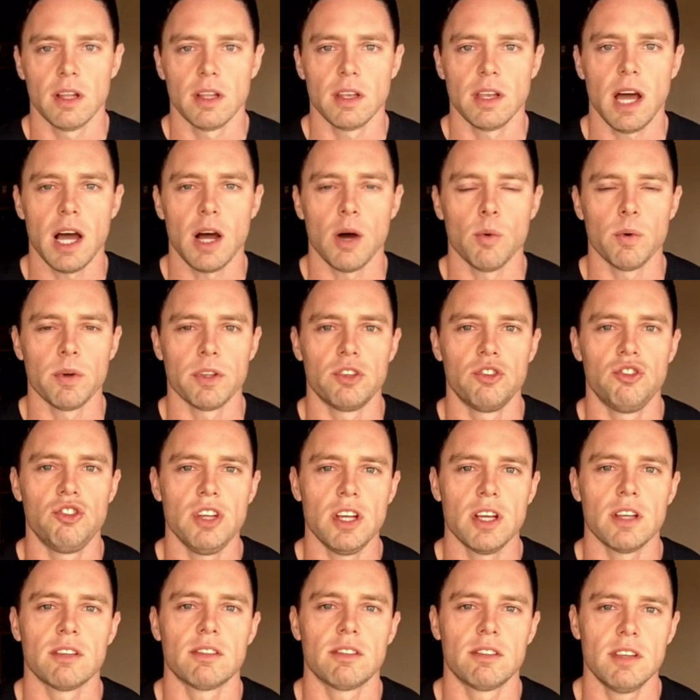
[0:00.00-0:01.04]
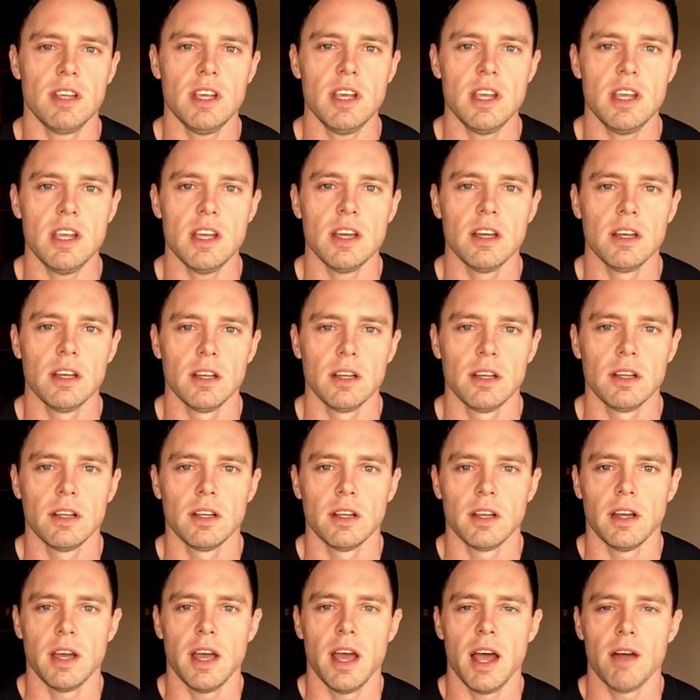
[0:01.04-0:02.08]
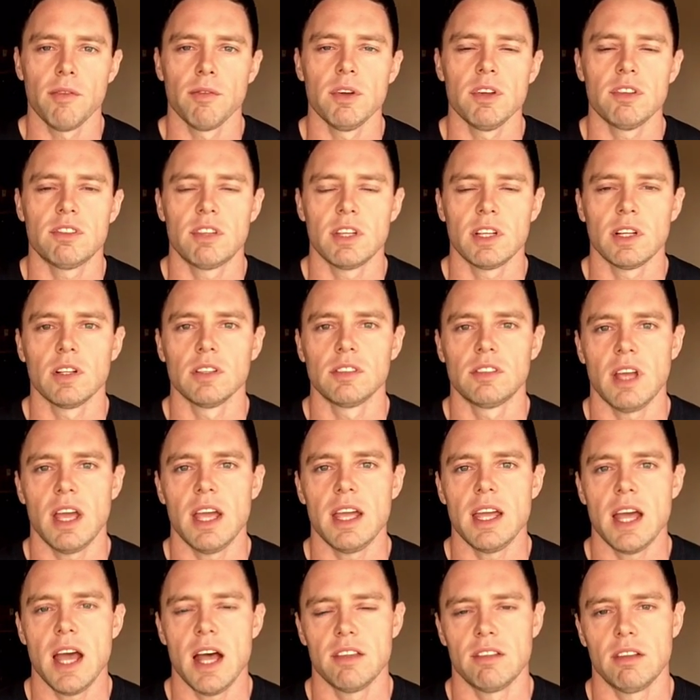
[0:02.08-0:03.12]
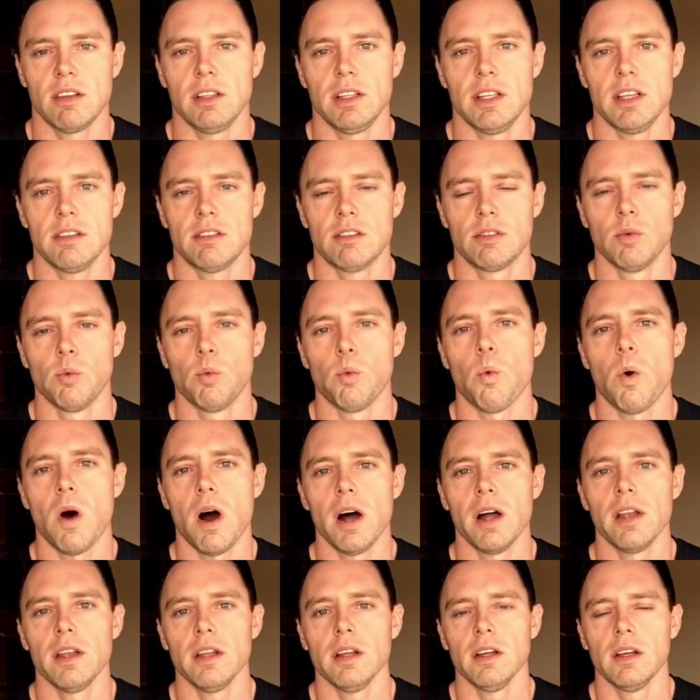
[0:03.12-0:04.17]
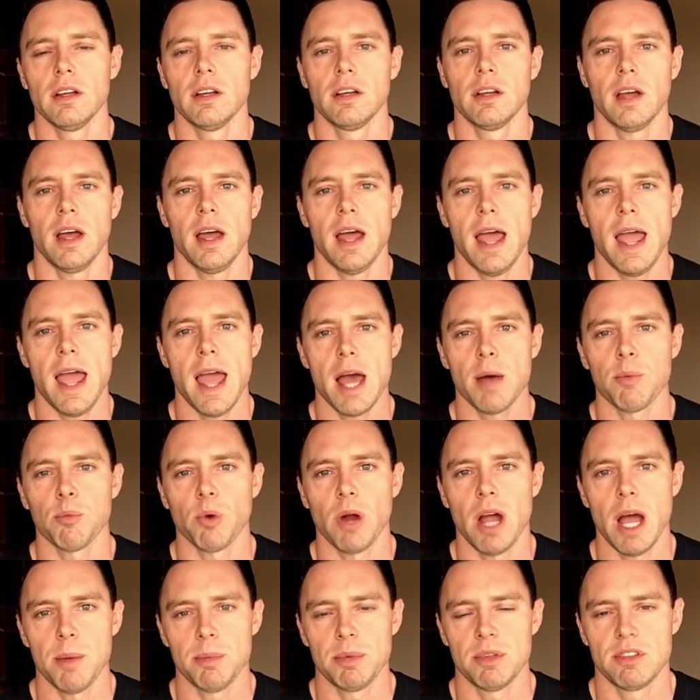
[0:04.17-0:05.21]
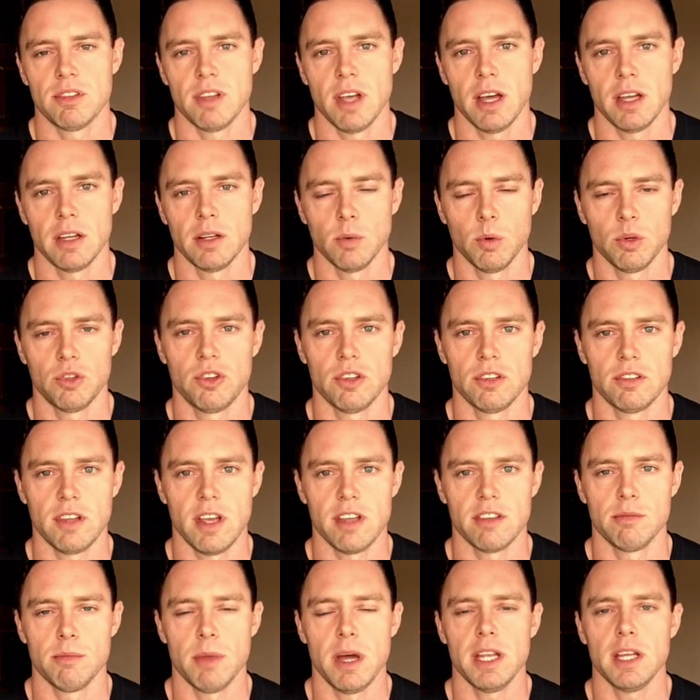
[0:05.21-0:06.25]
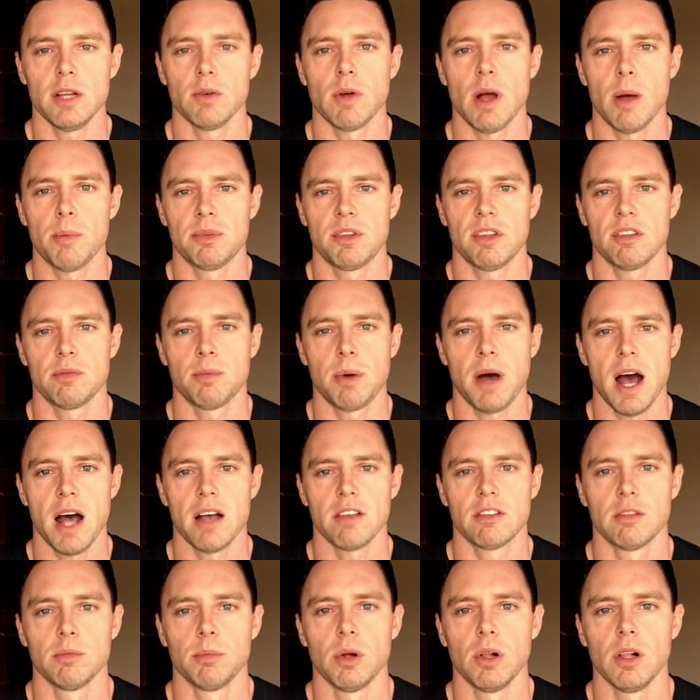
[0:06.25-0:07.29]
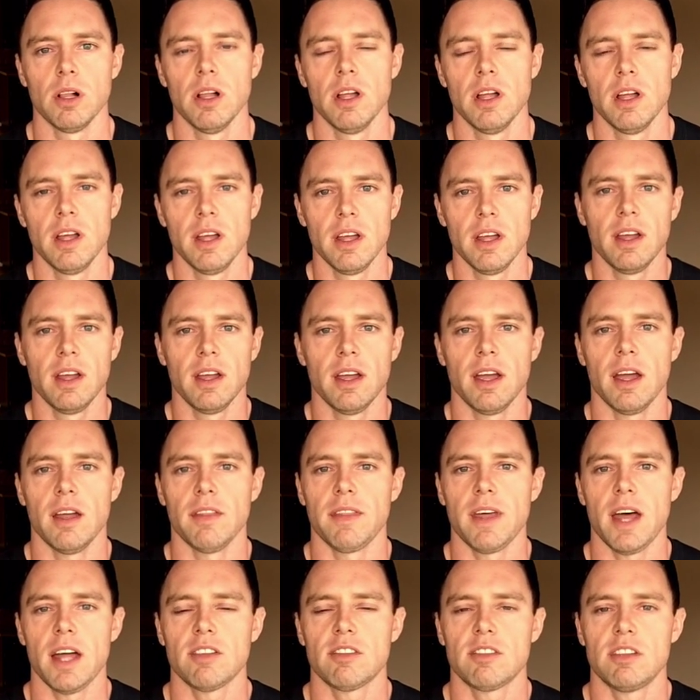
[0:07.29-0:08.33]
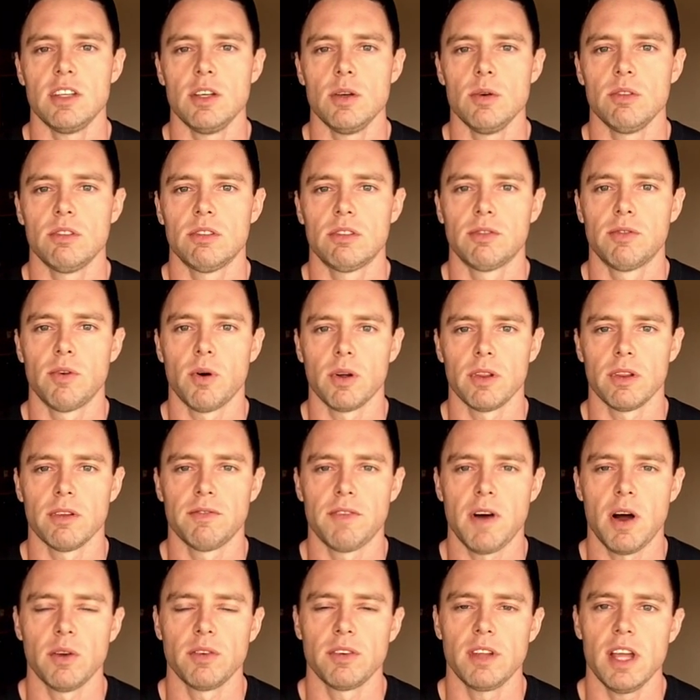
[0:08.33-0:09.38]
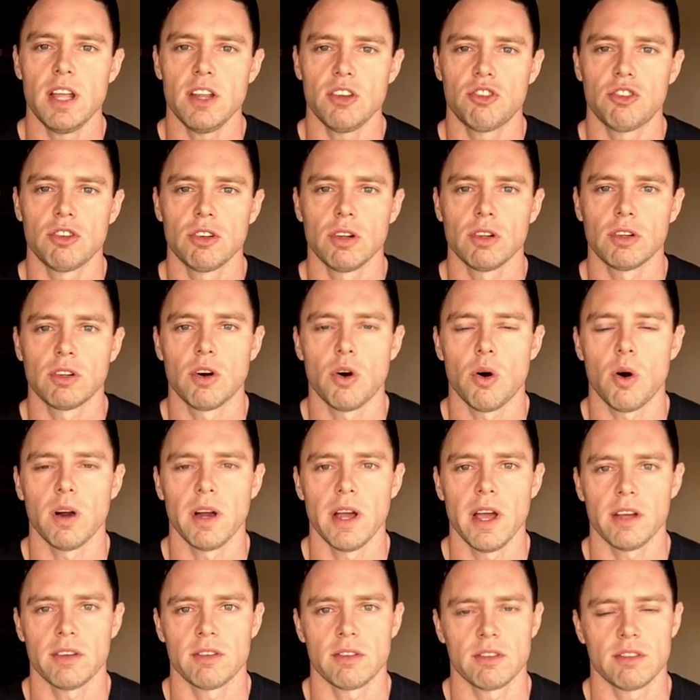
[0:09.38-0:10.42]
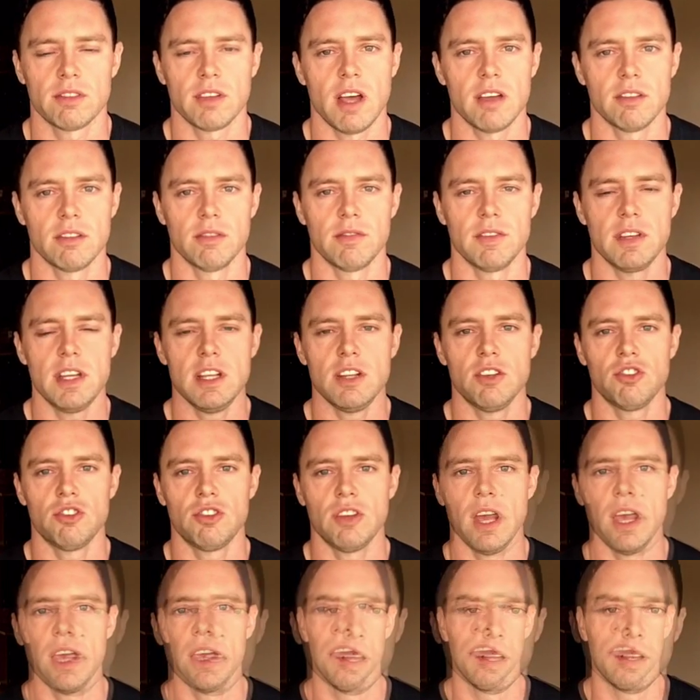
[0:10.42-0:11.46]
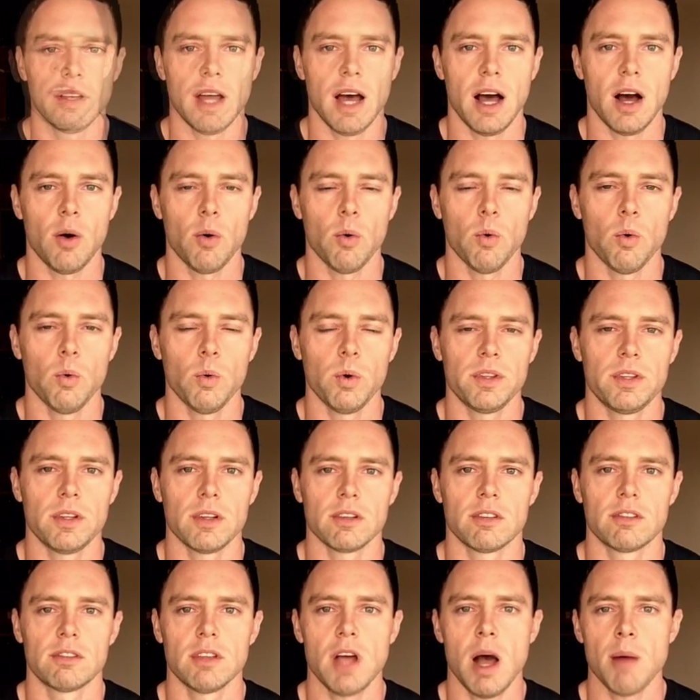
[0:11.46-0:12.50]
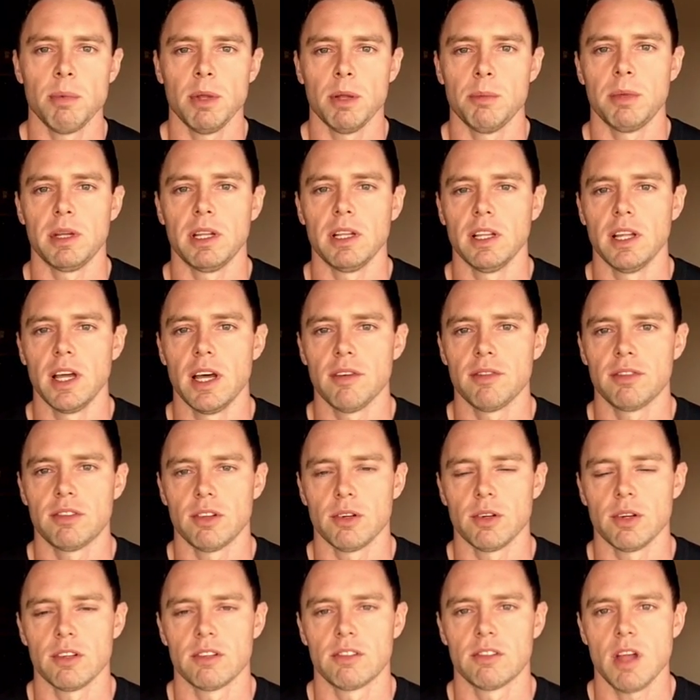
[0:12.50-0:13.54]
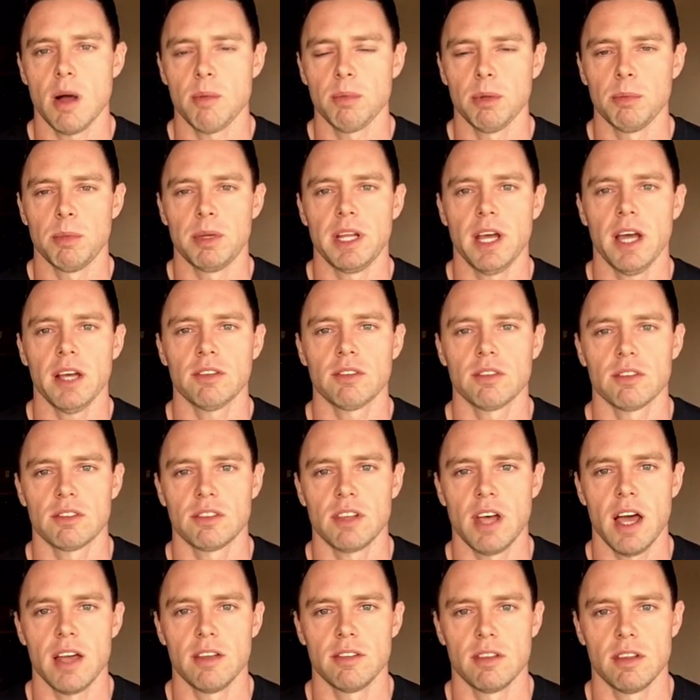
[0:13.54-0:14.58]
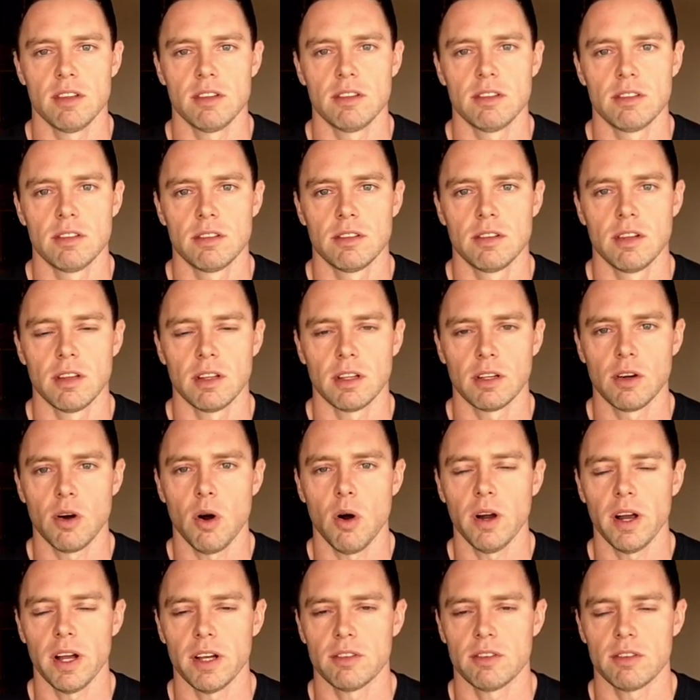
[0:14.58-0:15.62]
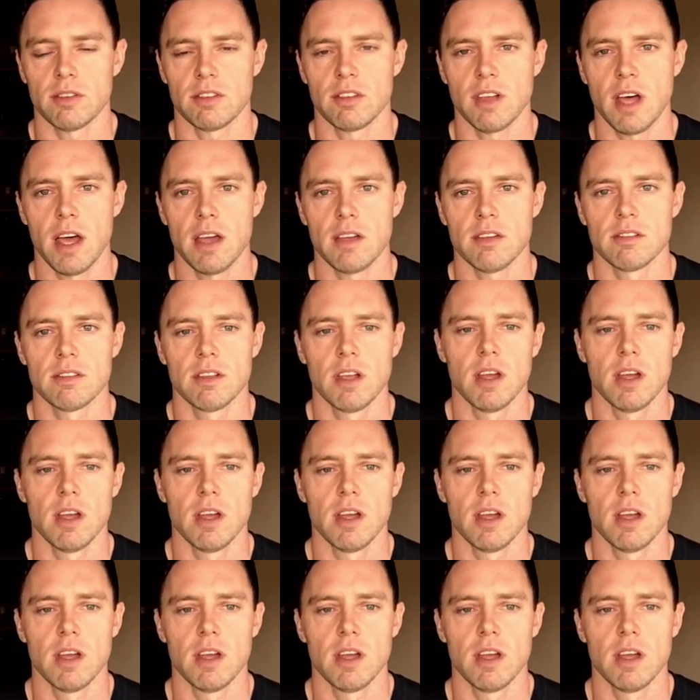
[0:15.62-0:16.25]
Now with GST, every single day has at least one AMRAP set, which is as many reps as possible, and that's used for the foundational core exercise of each day. Now with your supplement lifts or your supplement exercises to the core exercise,